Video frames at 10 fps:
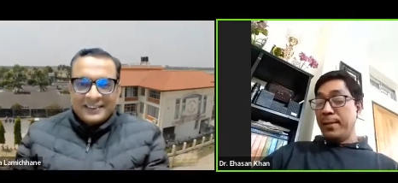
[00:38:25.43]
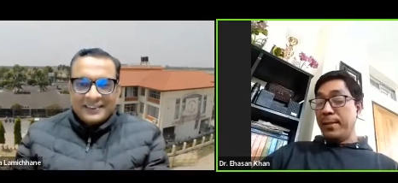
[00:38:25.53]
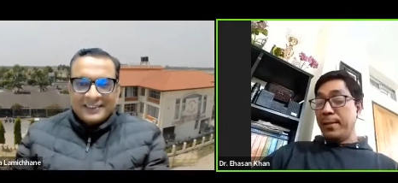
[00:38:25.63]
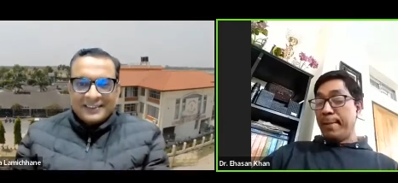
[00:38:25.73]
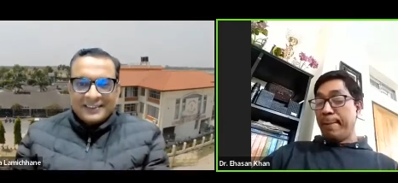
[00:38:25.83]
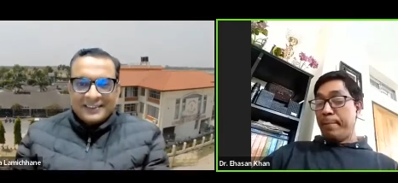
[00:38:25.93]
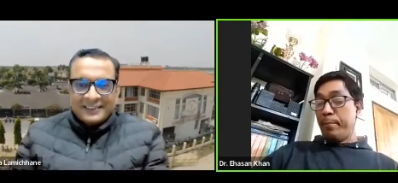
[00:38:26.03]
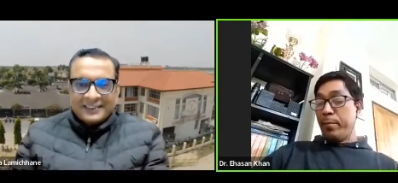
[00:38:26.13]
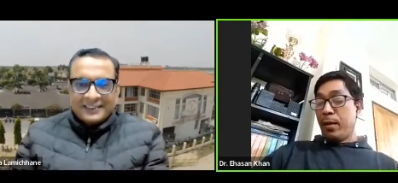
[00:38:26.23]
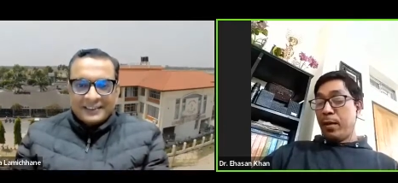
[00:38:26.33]
Speaker 1: Uh, next
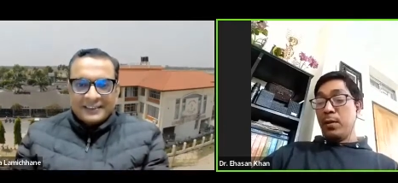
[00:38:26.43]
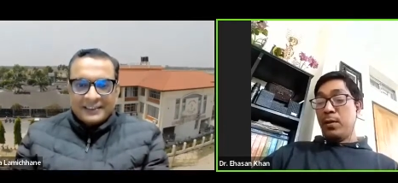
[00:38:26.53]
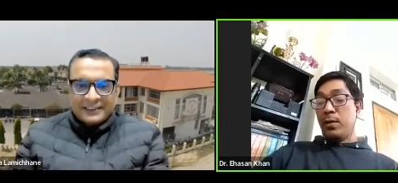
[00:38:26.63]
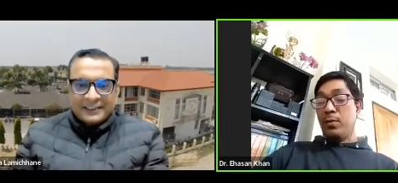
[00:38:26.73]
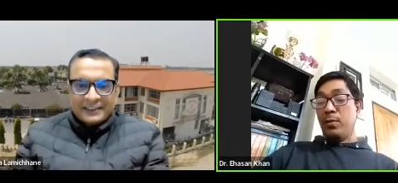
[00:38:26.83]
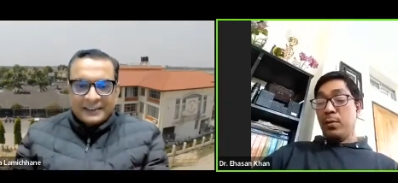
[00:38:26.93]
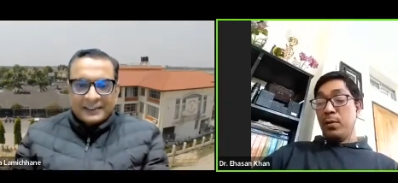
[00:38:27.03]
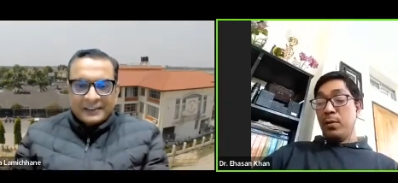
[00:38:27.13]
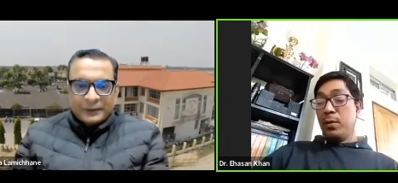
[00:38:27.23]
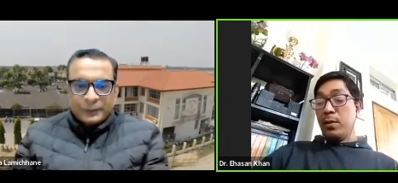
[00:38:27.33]
question for you,
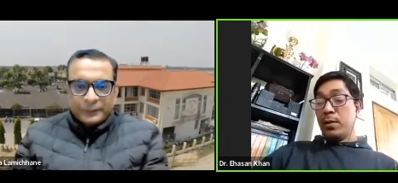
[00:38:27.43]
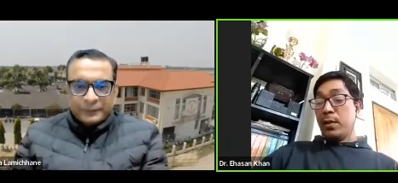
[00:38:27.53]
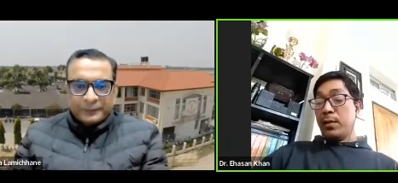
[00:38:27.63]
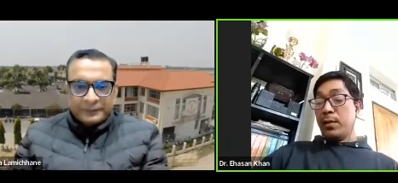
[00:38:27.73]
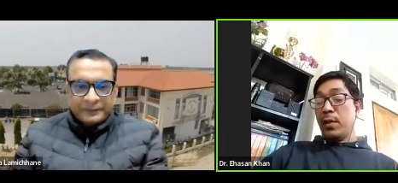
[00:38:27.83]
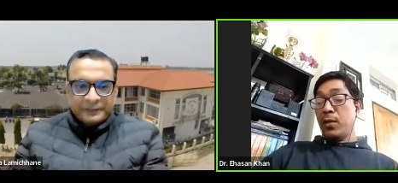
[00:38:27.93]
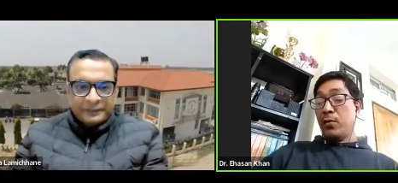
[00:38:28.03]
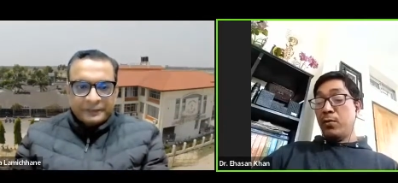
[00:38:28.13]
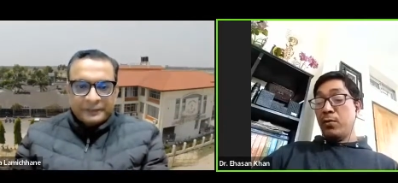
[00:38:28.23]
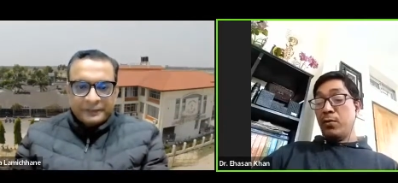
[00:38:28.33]
sir. Thank
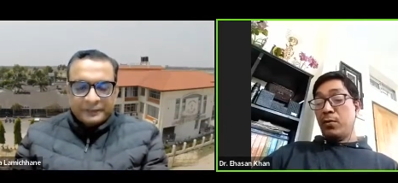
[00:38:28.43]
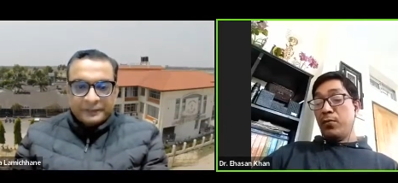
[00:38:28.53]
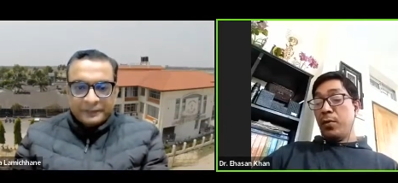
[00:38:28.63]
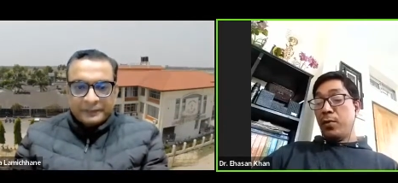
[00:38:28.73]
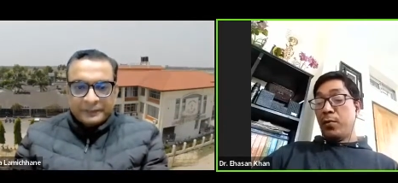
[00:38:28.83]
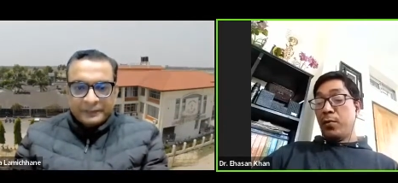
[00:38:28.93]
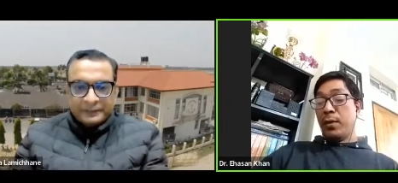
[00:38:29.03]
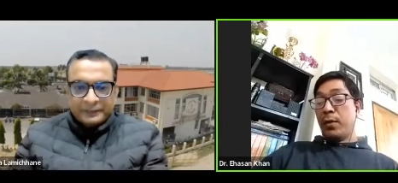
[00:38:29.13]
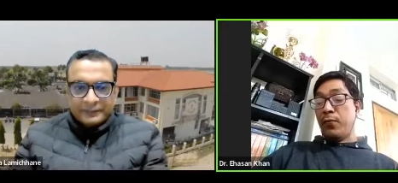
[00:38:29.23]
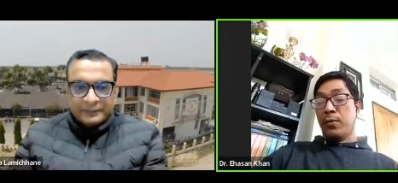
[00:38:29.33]
you for your wonderful
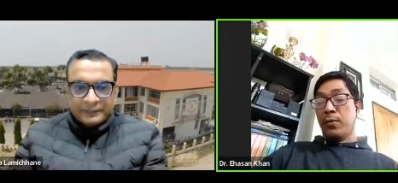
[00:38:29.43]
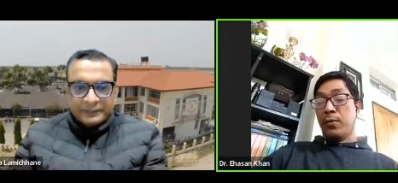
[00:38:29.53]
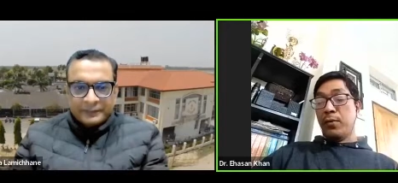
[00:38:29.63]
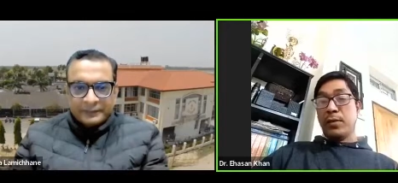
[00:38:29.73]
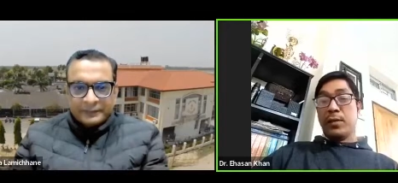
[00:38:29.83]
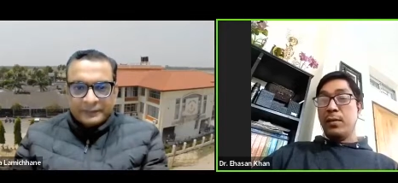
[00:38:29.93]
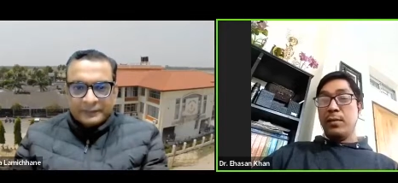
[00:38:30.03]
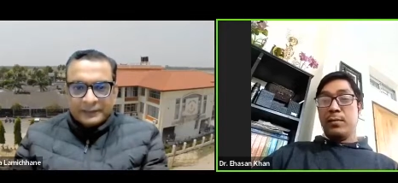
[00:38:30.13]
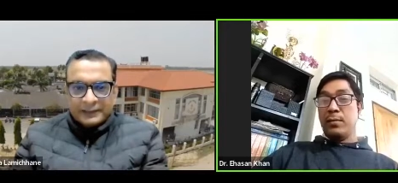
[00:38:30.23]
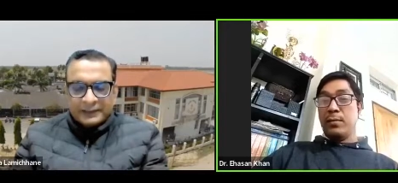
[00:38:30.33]
session. It's obvious.
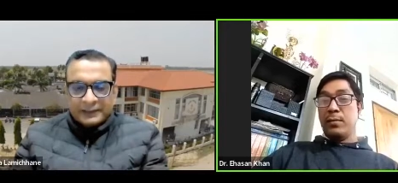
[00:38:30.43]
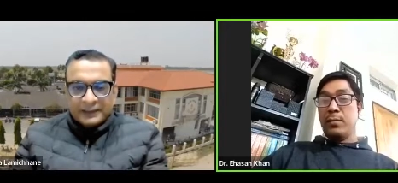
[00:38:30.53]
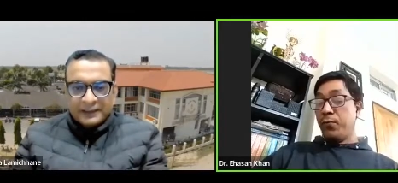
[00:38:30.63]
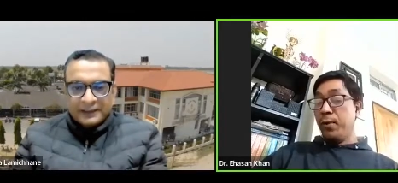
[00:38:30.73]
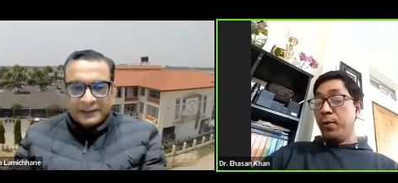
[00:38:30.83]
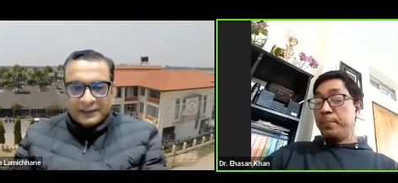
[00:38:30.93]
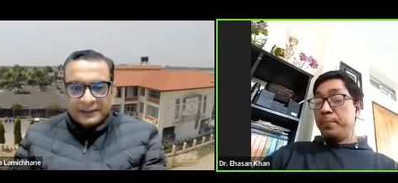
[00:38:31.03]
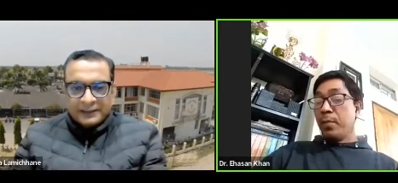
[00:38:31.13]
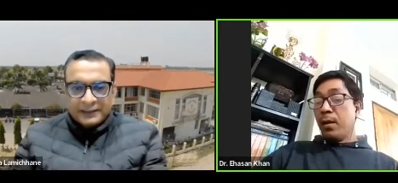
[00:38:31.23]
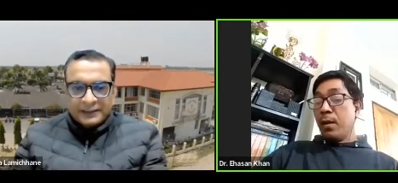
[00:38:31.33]
It's wonderful.
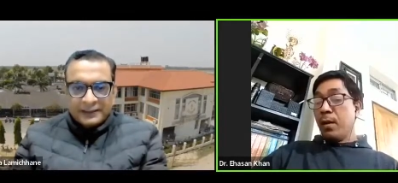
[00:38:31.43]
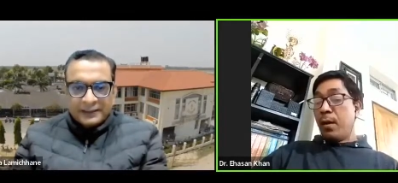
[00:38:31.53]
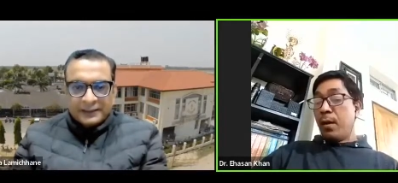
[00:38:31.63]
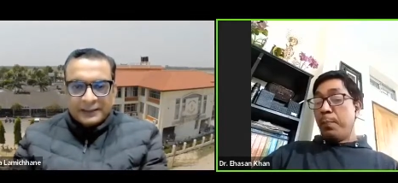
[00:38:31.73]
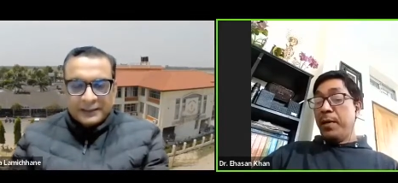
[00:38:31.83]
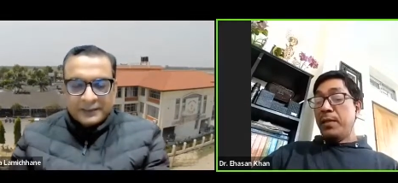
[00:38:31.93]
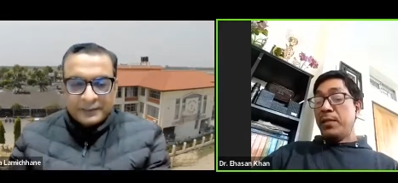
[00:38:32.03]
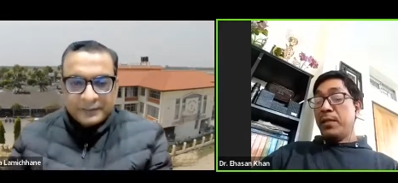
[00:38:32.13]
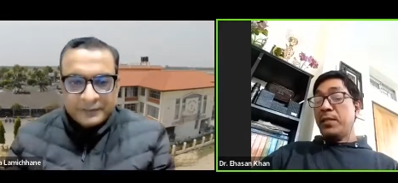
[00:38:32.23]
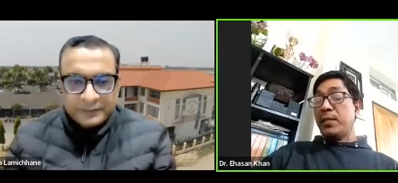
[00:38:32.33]
Uh, please teach
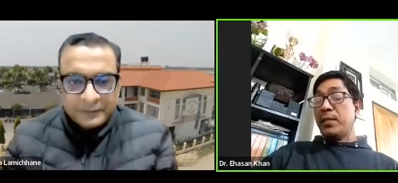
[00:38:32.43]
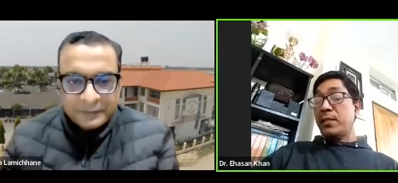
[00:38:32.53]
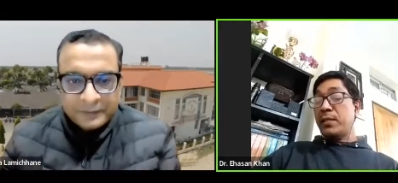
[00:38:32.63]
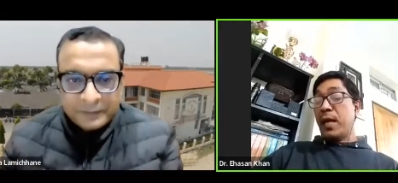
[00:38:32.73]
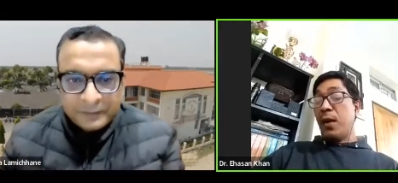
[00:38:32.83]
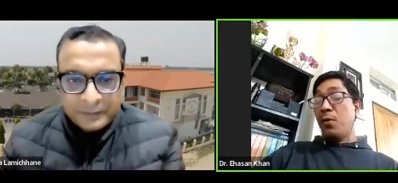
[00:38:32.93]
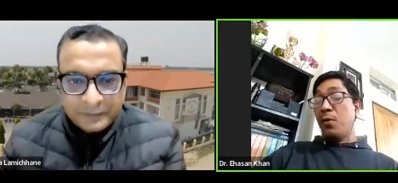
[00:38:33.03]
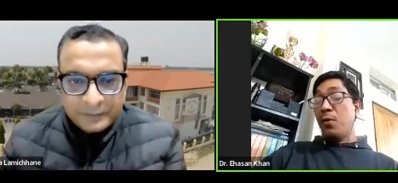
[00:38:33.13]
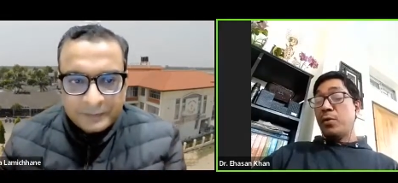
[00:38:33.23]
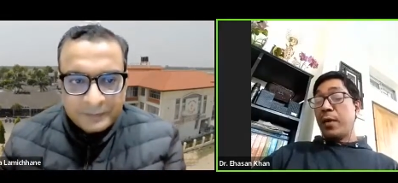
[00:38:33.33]
us how to
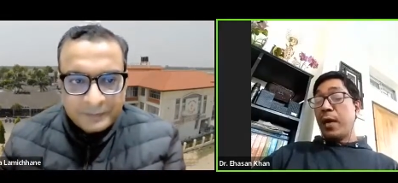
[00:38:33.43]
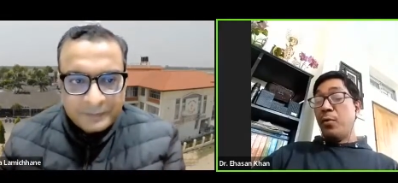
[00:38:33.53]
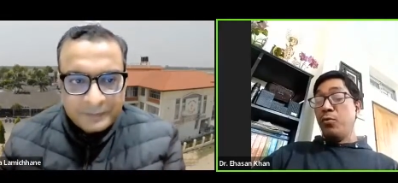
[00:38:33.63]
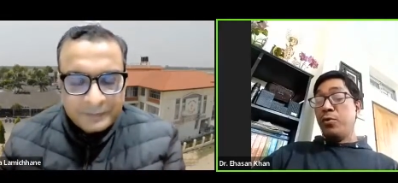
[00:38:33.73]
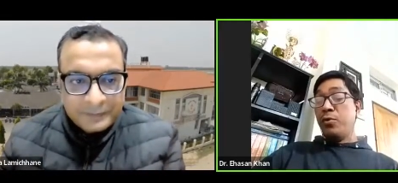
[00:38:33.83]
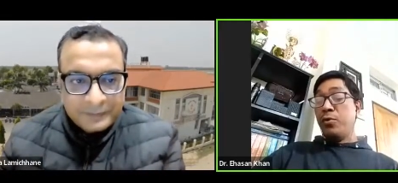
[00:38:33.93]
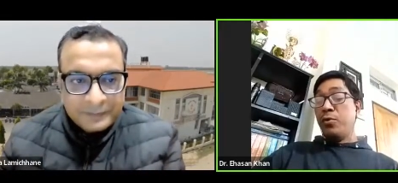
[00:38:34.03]
count the number of